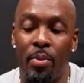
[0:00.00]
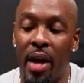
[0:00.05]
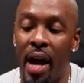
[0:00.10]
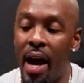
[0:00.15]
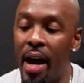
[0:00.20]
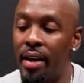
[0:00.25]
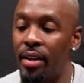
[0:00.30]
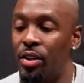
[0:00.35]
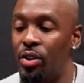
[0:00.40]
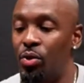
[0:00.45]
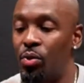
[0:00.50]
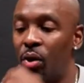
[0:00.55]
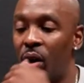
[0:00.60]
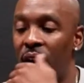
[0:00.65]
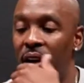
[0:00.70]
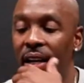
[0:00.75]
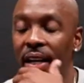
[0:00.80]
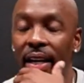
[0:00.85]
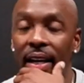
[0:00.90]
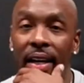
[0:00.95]
that you
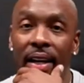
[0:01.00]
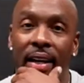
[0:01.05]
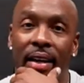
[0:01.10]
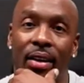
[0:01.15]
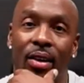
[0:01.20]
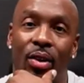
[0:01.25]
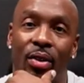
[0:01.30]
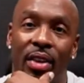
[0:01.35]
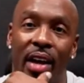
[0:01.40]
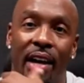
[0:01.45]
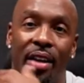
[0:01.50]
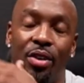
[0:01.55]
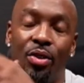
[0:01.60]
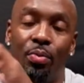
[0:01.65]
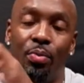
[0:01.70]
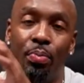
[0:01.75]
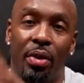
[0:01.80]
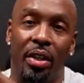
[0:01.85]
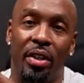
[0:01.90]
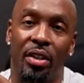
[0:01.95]
are in or that
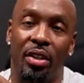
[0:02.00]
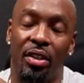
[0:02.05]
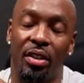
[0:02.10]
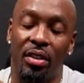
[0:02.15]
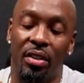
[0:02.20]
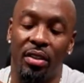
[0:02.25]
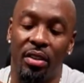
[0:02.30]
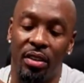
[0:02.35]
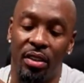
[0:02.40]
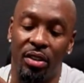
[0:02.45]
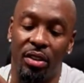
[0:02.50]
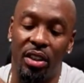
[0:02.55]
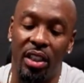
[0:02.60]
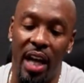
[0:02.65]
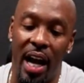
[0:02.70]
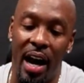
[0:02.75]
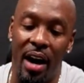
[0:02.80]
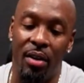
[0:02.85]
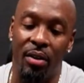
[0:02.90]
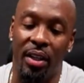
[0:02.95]
you put your
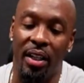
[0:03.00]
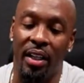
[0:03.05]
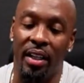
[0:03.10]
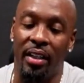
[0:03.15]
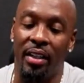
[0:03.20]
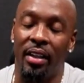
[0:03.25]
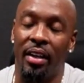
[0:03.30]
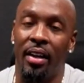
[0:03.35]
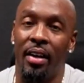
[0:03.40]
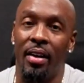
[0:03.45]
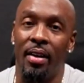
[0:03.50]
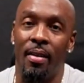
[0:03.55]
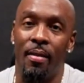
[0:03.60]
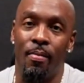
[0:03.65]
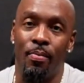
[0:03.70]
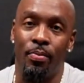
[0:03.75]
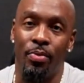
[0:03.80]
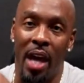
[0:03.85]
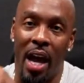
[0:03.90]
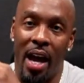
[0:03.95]
child in,
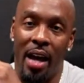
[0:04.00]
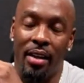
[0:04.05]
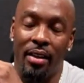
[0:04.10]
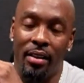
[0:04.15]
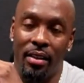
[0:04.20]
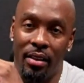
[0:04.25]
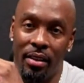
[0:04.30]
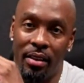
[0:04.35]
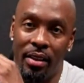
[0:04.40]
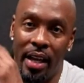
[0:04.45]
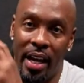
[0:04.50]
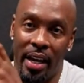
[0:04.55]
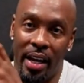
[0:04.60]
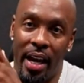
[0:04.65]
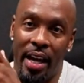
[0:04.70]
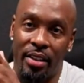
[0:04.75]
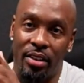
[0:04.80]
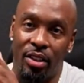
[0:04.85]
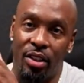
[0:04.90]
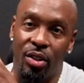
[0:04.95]
that
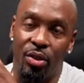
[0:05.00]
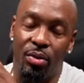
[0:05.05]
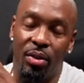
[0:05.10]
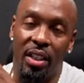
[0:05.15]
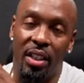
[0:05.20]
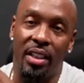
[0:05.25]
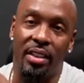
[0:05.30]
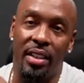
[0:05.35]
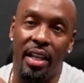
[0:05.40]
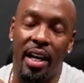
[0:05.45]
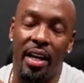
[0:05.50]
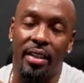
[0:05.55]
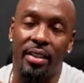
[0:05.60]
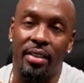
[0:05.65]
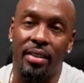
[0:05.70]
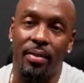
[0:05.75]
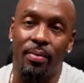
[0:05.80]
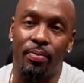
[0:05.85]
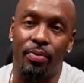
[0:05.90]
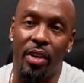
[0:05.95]
they execute these
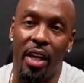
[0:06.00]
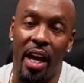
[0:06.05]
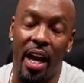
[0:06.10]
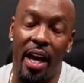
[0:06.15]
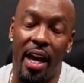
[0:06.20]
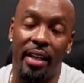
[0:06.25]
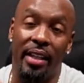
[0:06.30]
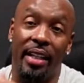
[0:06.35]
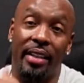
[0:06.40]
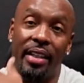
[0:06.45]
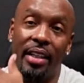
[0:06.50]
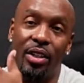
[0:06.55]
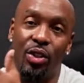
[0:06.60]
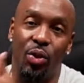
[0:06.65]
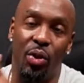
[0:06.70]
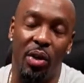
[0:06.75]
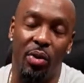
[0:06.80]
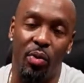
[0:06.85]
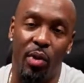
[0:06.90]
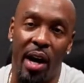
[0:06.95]
tests and that they
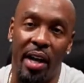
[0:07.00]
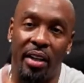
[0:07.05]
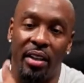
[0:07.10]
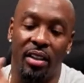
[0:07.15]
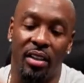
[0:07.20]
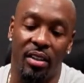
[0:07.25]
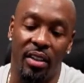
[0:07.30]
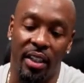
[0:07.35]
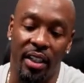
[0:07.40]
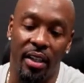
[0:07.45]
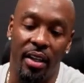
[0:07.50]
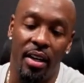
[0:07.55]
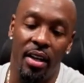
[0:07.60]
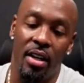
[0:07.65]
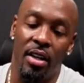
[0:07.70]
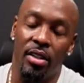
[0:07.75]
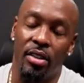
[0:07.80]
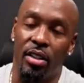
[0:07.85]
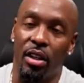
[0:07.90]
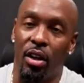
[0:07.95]
do it regularly.
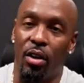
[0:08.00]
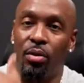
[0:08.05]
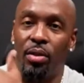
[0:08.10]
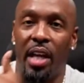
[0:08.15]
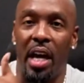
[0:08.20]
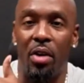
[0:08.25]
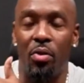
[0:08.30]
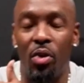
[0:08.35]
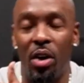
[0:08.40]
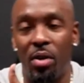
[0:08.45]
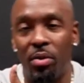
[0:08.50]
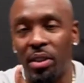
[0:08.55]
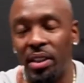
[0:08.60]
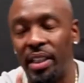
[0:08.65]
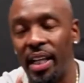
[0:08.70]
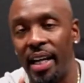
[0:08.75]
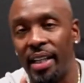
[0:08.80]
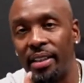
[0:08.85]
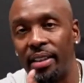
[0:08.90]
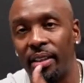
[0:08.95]
So day one
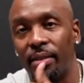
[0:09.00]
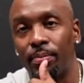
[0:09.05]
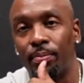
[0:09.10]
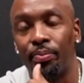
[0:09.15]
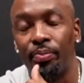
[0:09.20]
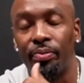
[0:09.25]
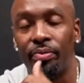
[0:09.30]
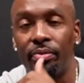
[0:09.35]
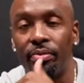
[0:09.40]
was testing.